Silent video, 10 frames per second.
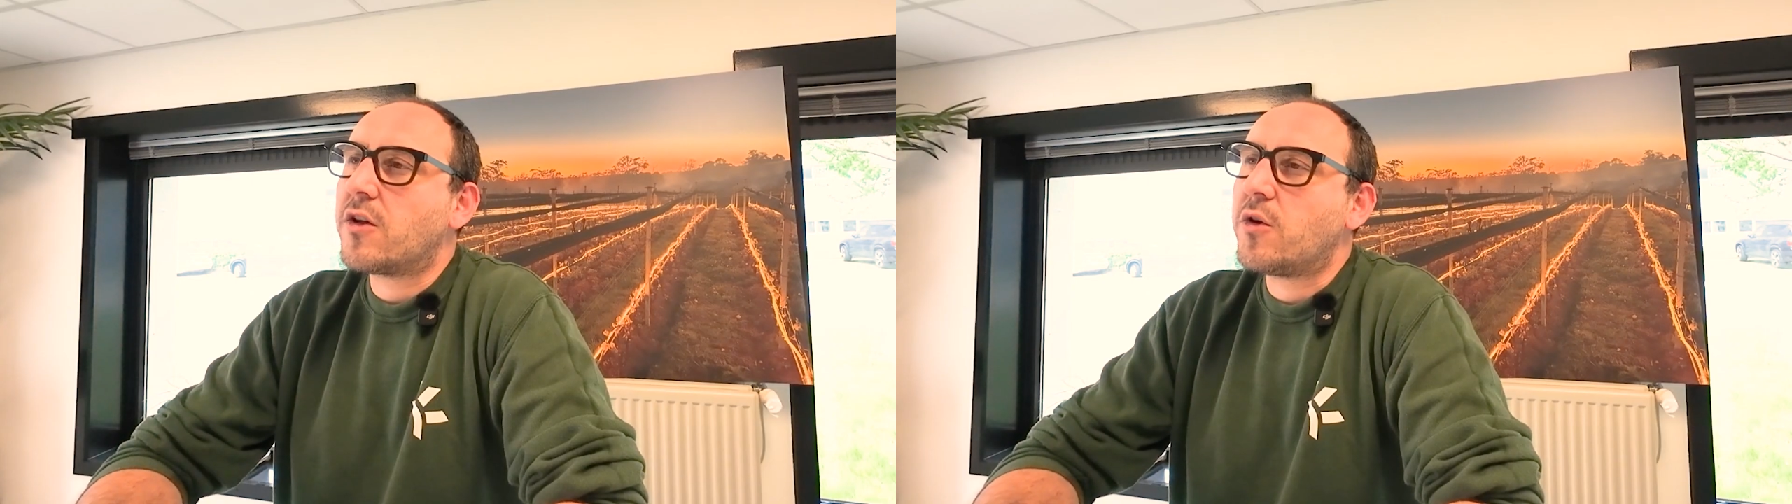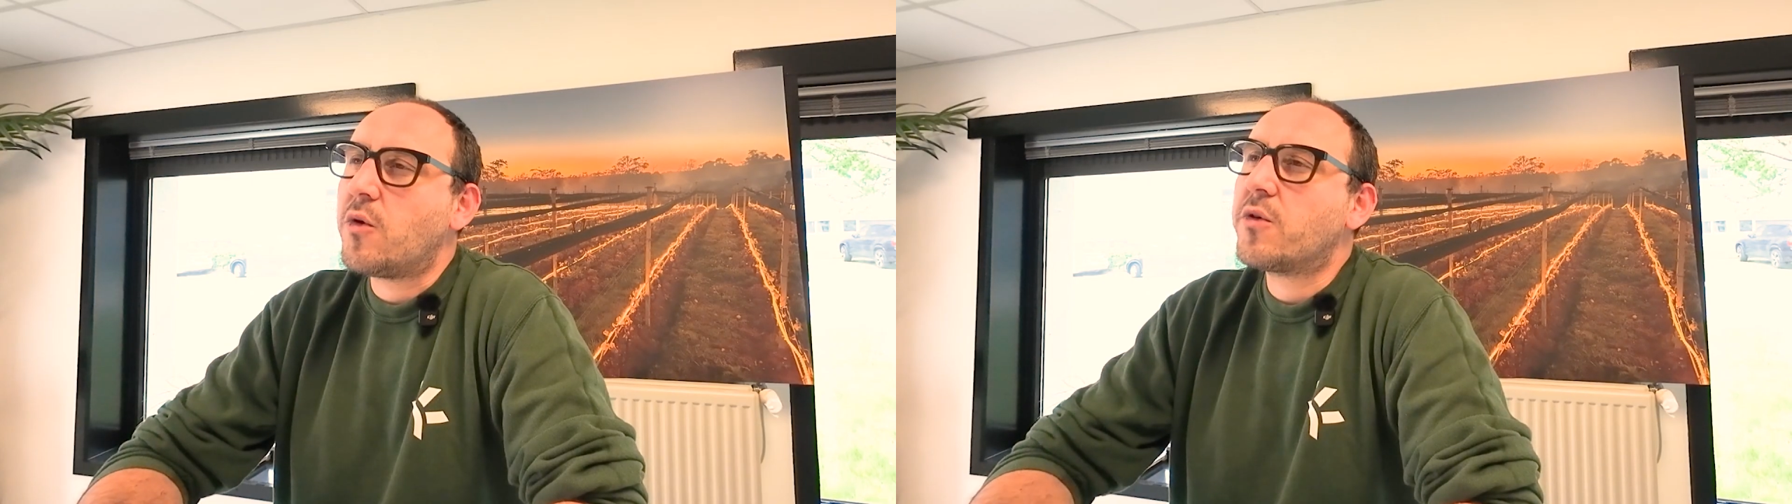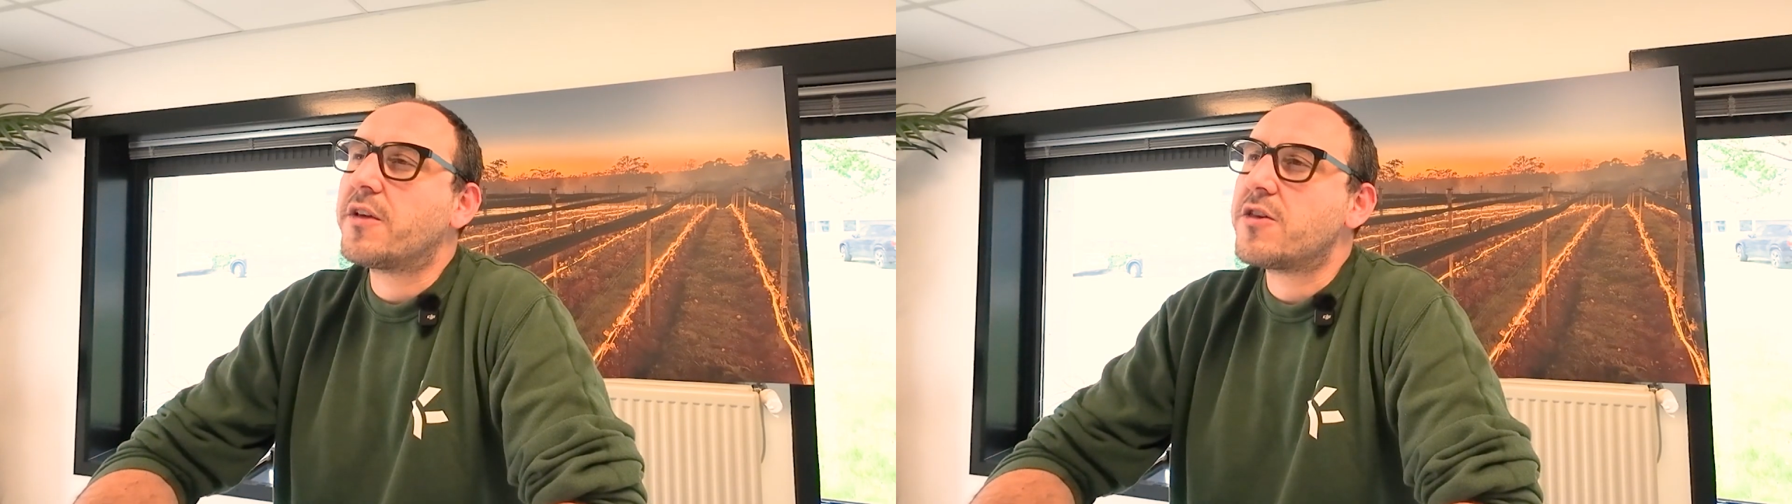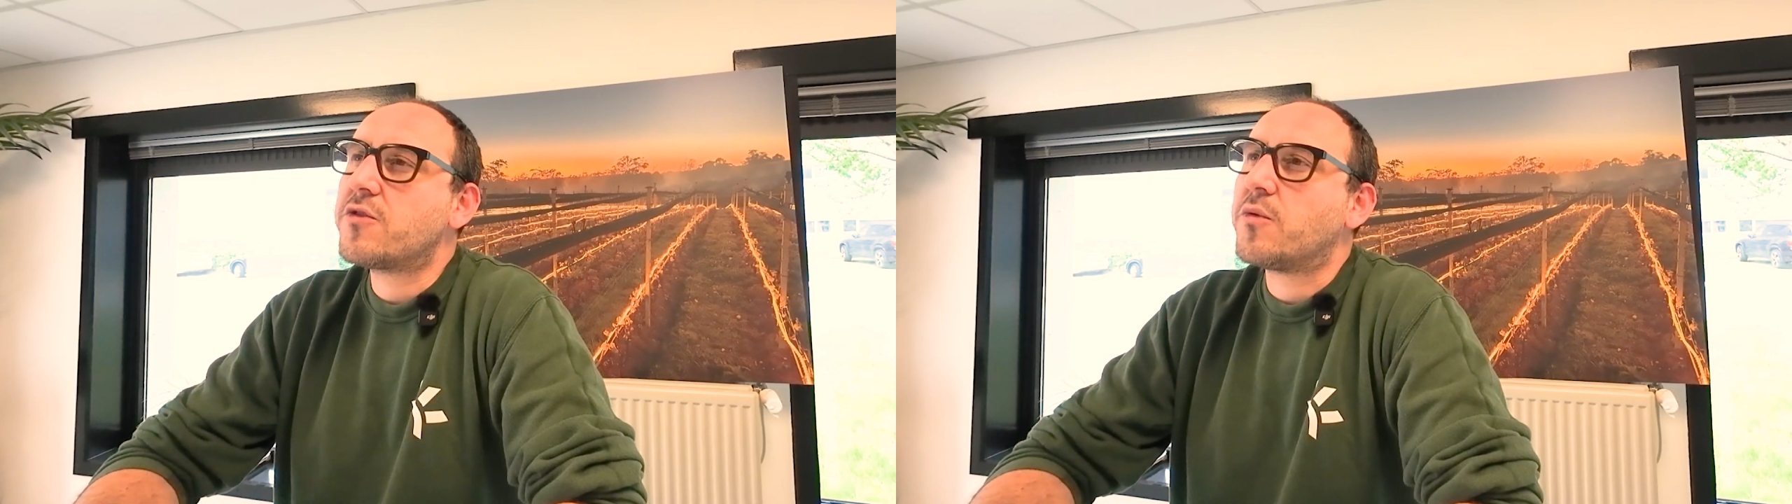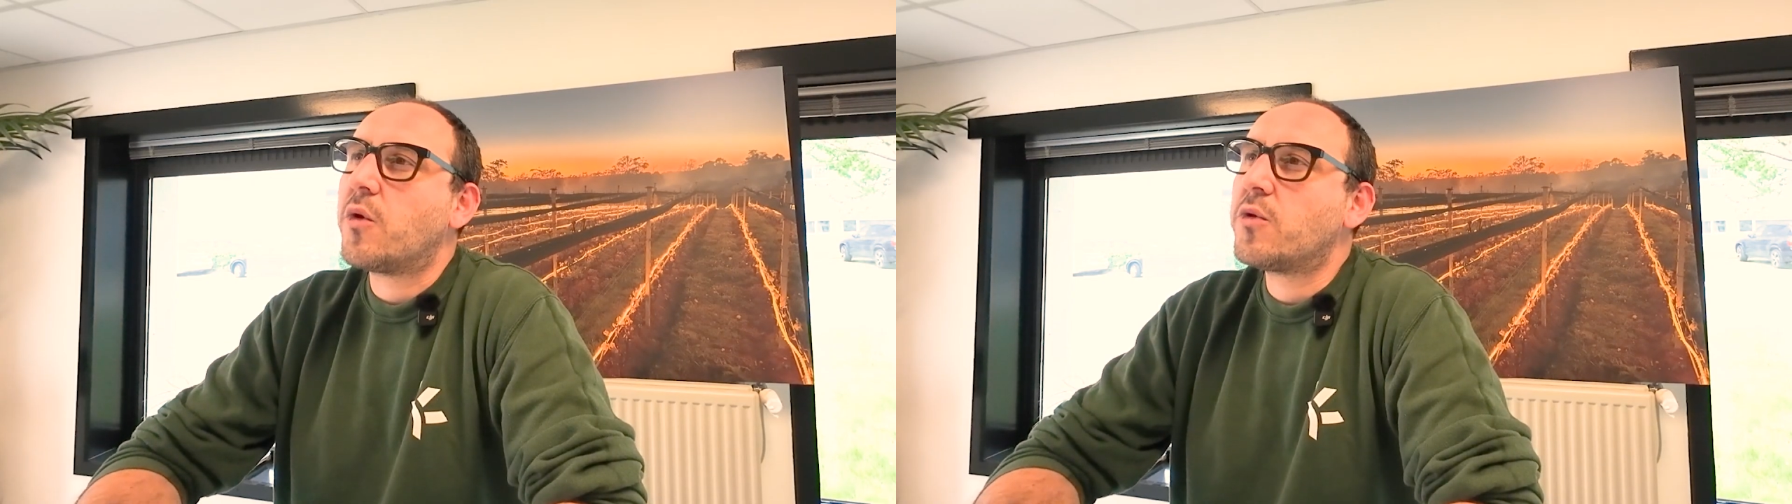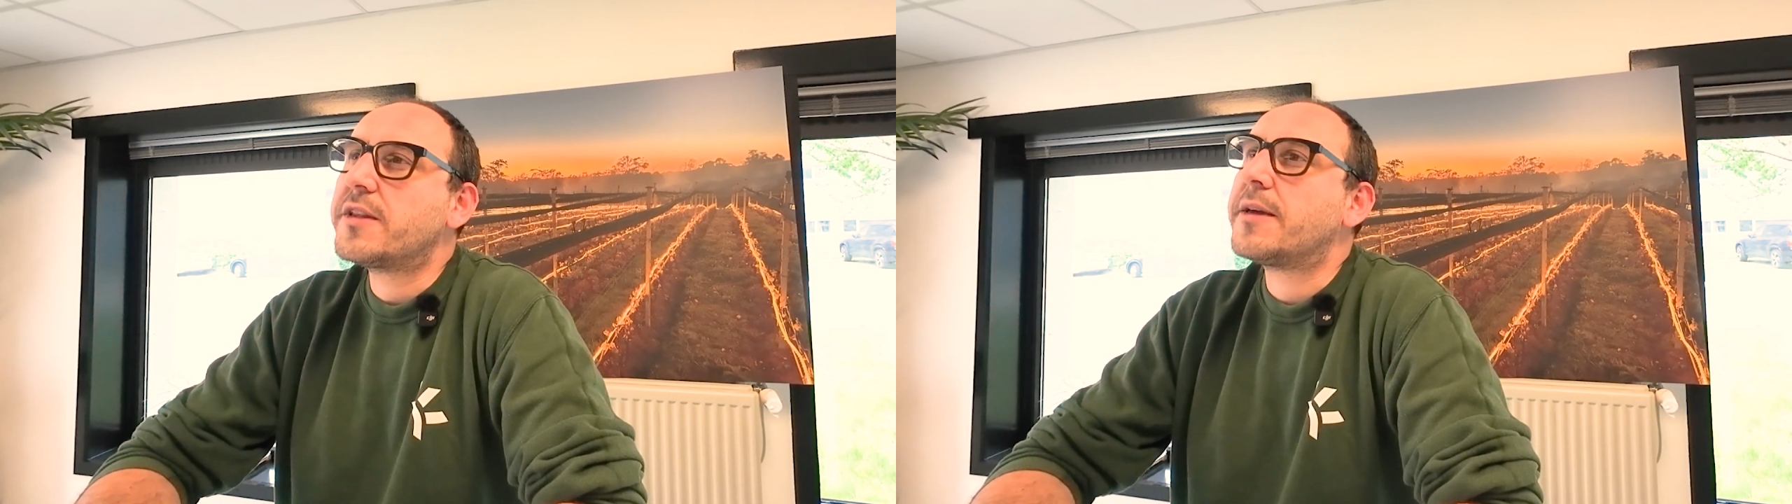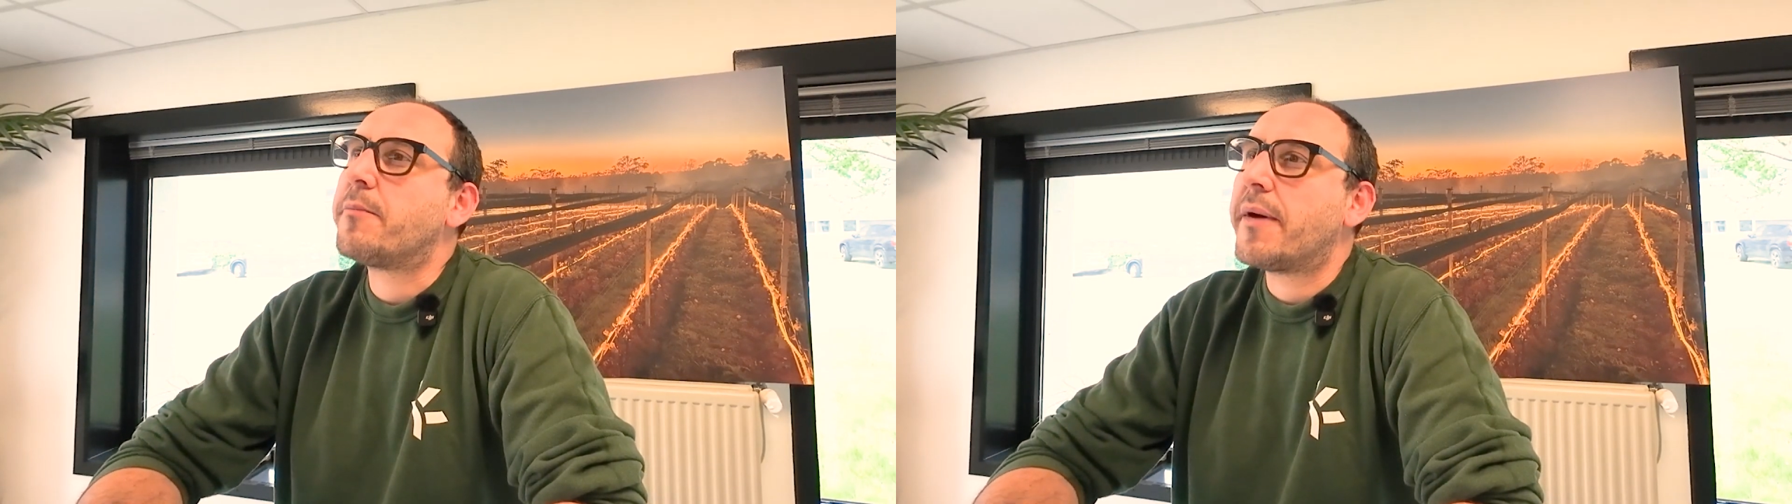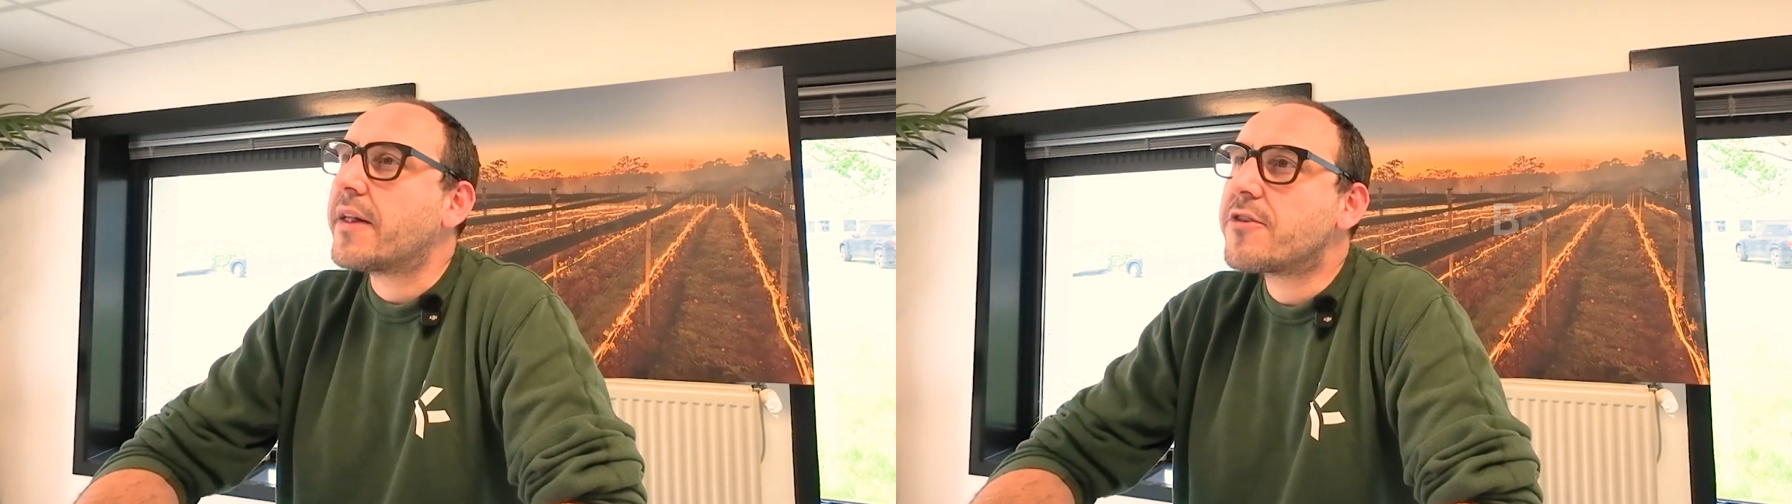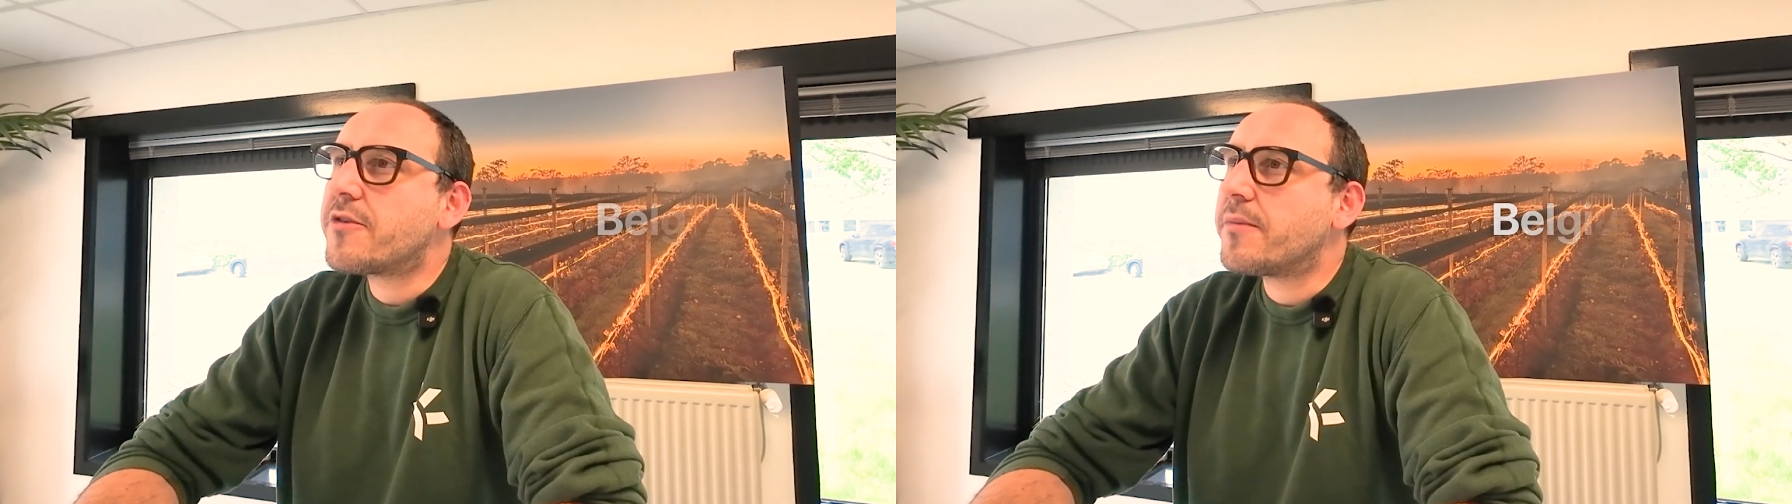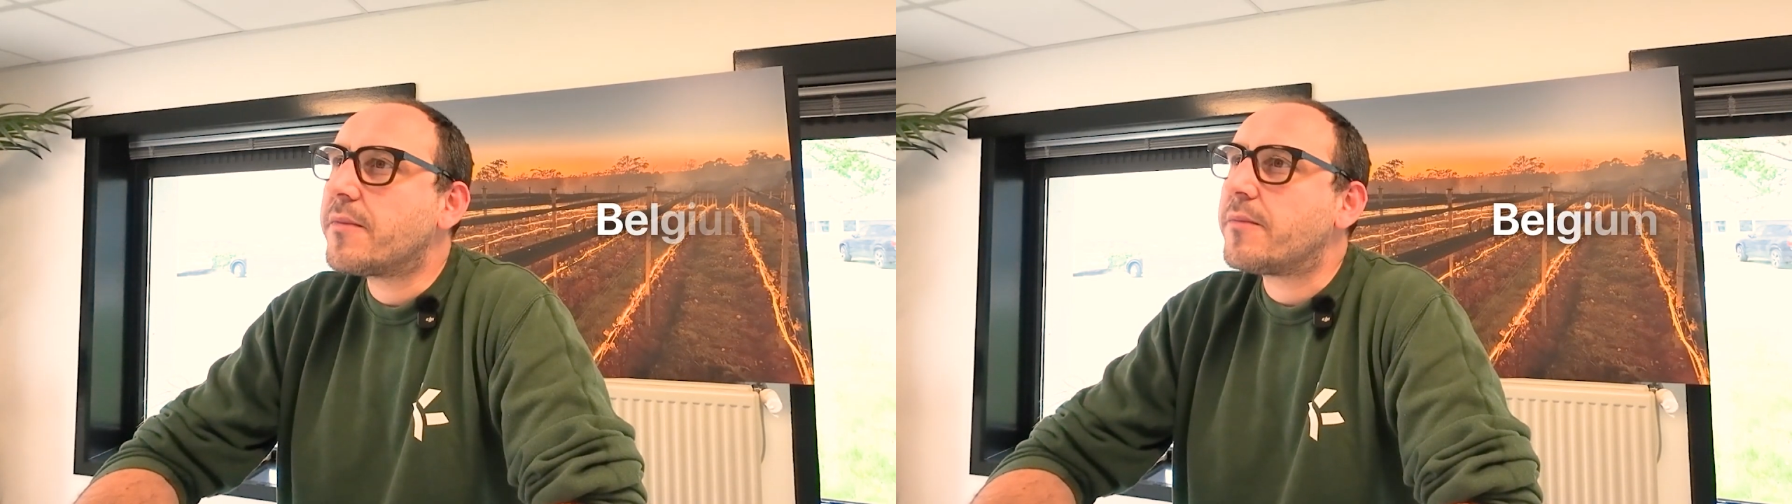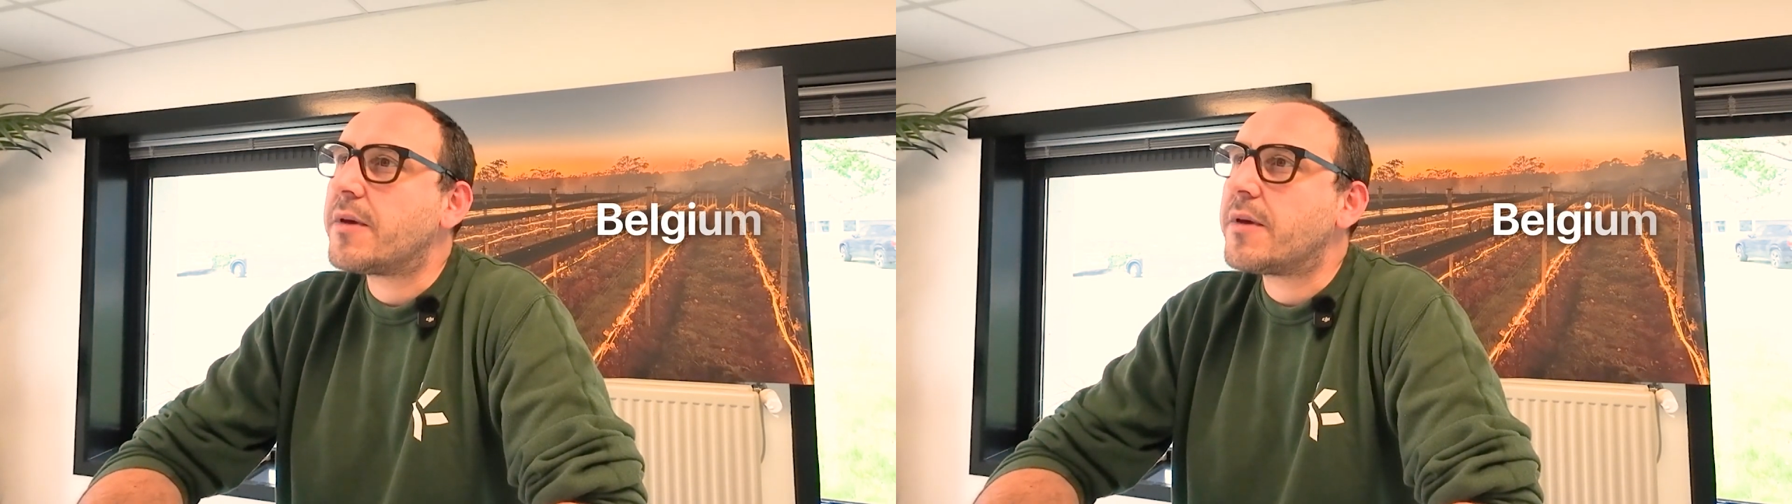a local issue, only in Belgium,